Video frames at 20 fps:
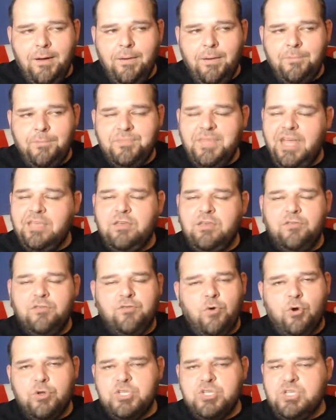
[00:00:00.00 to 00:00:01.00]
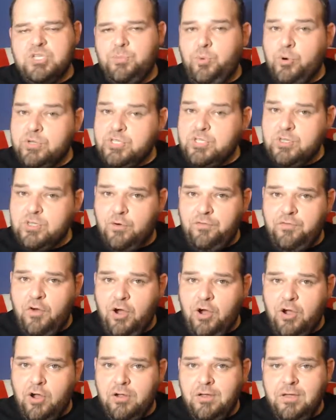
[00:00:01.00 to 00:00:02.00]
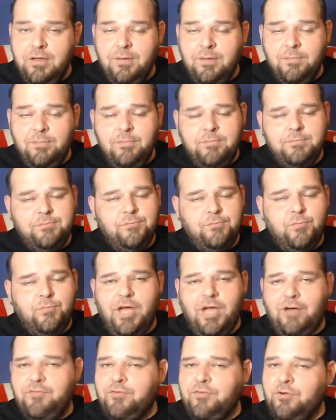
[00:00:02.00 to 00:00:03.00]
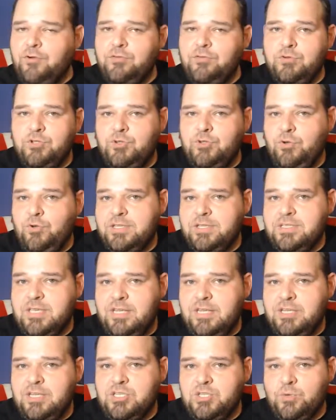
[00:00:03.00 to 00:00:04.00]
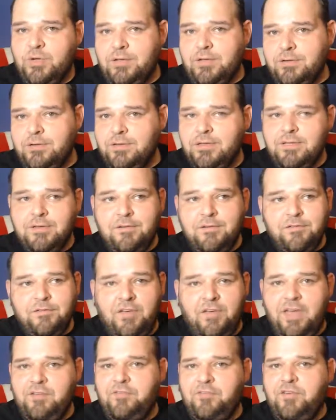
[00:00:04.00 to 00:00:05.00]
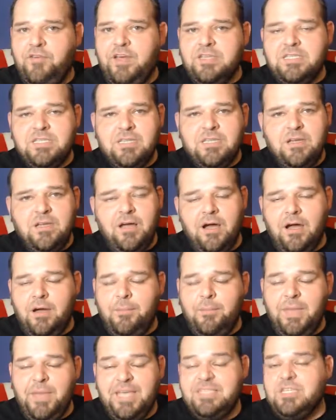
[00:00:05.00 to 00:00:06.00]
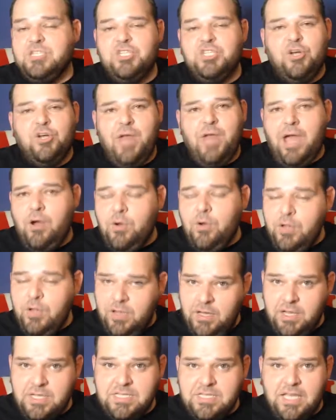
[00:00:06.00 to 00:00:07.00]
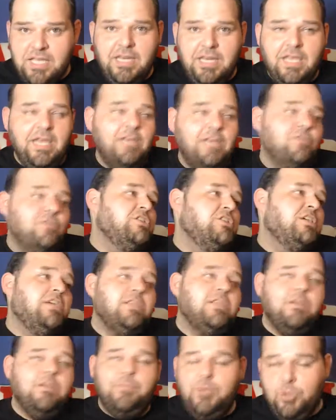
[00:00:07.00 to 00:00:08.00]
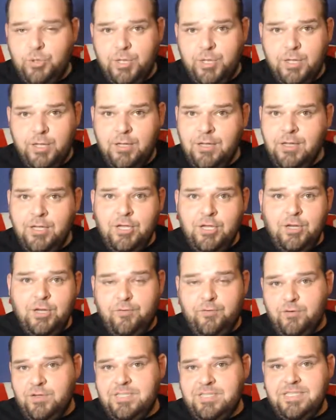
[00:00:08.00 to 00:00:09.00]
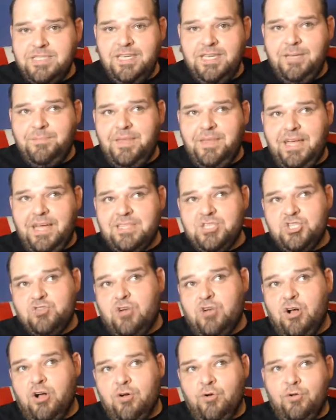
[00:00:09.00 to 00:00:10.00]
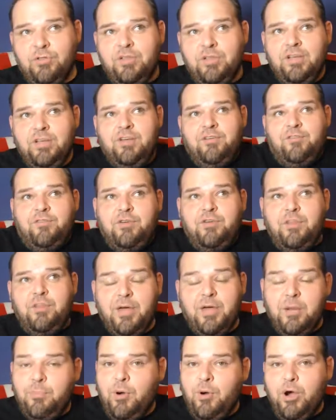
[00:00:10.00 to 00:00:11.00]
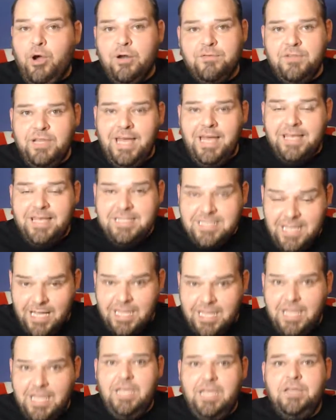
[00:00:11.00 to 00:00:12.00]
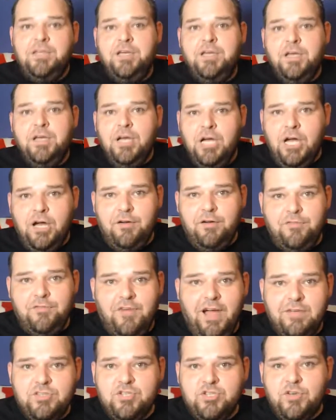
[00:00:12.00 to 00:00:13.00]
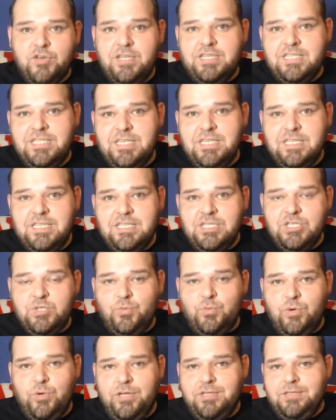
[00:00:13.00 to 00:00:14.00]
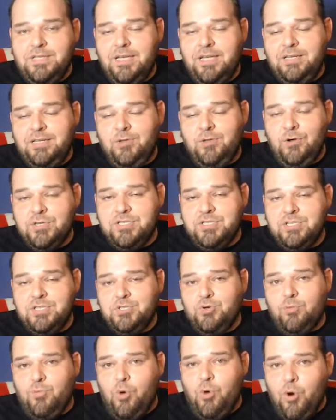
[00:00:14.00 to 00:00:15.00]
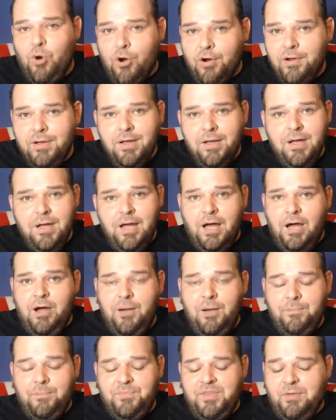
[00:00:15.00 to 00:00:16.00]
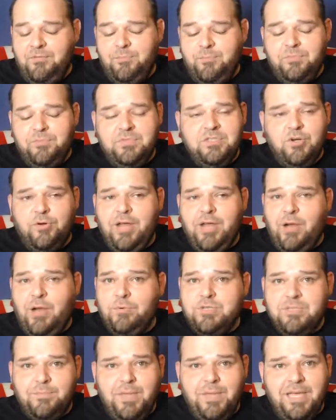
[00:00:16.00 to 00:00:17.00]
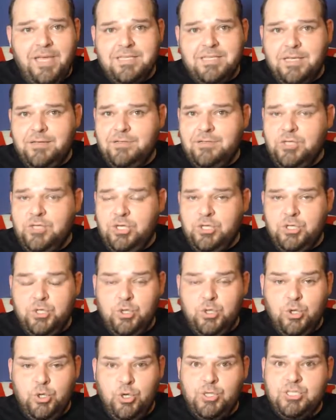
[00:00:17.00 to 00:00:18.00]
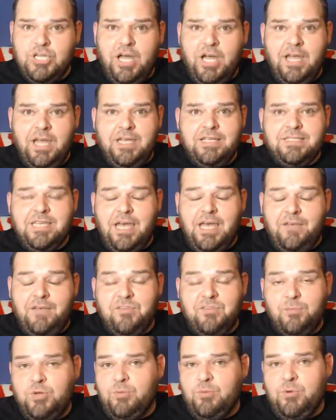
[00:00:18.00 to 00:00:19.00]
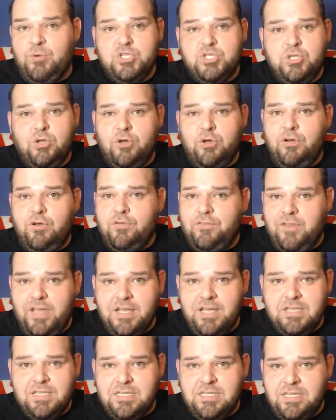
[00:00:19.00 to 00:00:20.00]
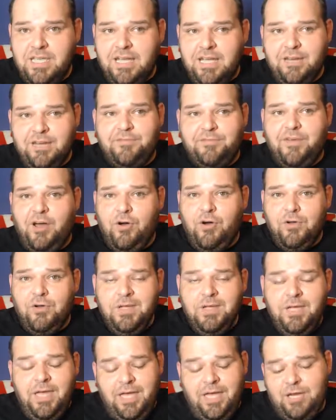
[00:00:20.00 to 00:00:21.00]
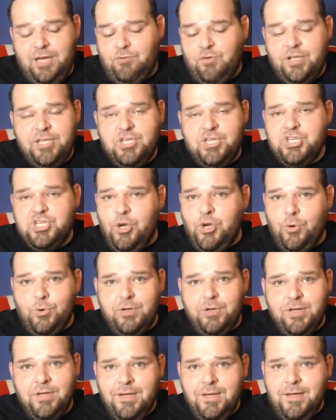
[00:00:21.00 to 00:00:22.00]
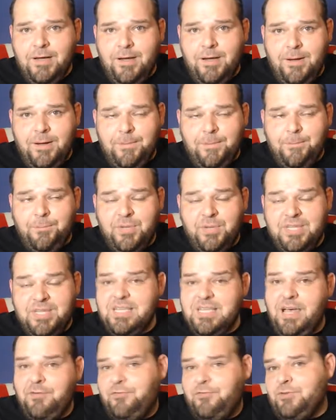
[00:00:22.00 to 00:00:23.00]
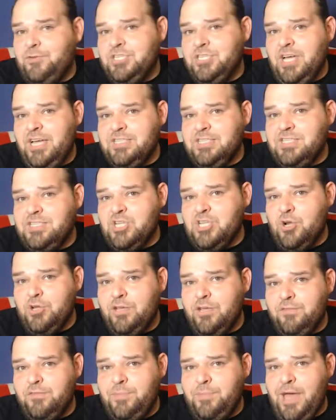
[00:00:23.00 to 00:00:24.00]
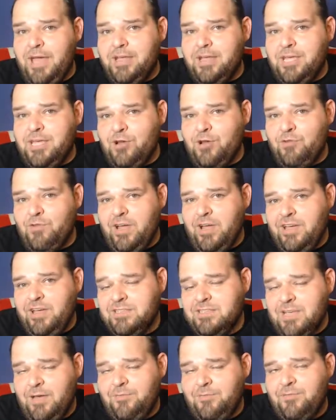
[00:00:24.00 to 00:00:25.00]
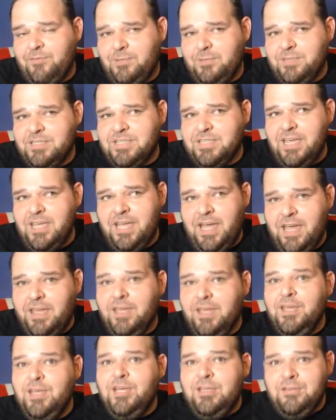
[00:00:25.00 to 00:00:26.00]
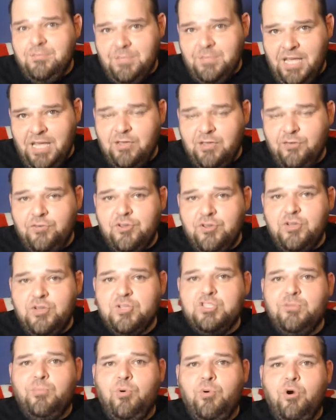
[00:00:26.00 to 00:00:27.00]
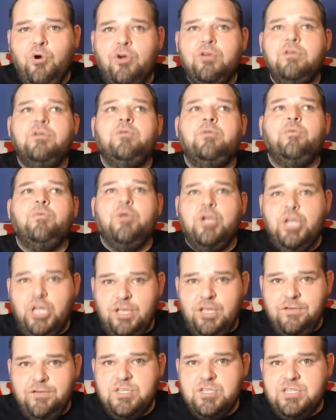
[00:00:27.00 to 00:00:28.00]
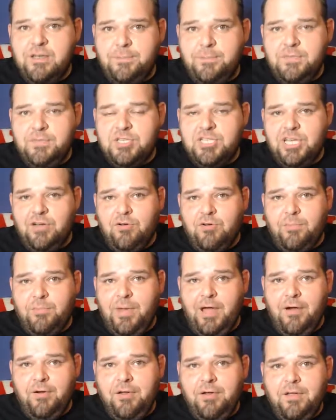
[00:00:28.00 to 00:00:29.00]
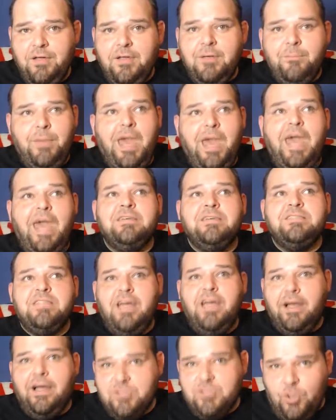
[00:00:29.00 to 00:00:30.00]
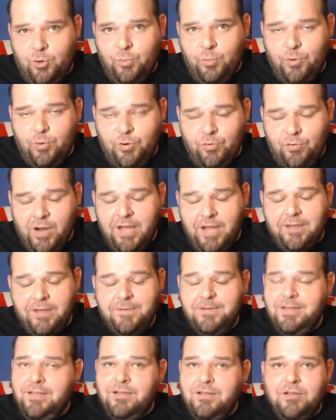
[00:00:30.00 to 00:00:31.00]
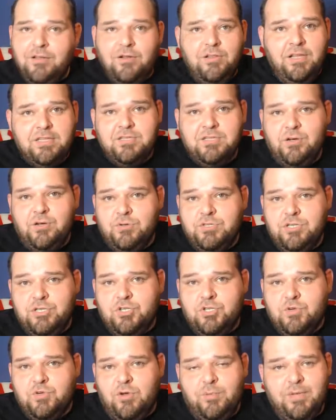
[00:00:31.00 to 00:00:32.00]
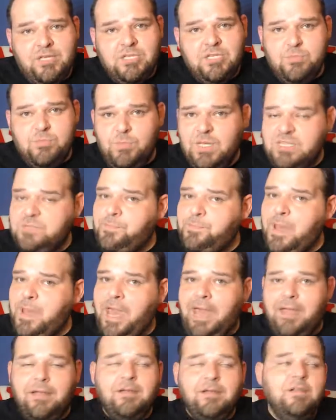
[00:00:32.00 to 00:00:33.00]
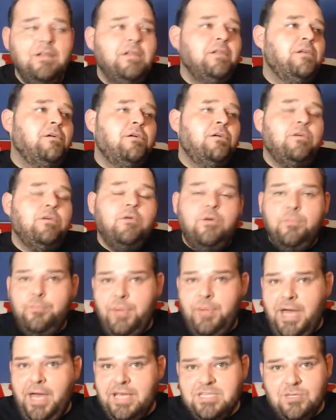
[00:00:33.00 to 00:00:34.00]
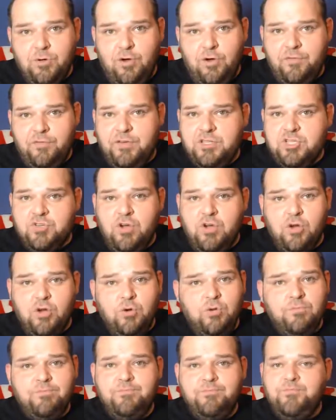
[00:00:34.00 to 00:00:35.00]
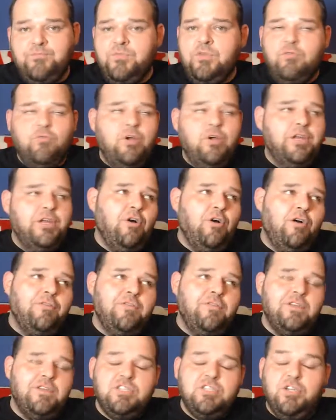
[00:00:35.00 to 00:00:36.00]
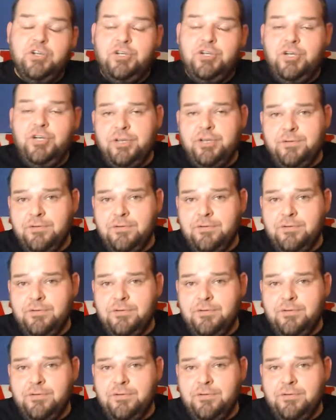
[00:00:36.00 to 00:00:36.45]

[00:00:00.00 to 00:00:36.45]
Thank you for all the support so far. Without further ado, let's get into it. FanFest. Amazing turnout. Exciting energy in the building, you know, for a team that struggled for the better part of the last decade, five straight seasons with 10 losses or more. The turnout was amazing. The New York Giants have some of the most loyal fans in the NFL, and it really showed. But it's time for the Giants to start giving back here, right? It's time for them to say, hey, thank you for your support. We're going to give you something to cheer about past October, right? Let's go to the scrimmage, mixed bag. Passing offense struggled. Running offense looked good.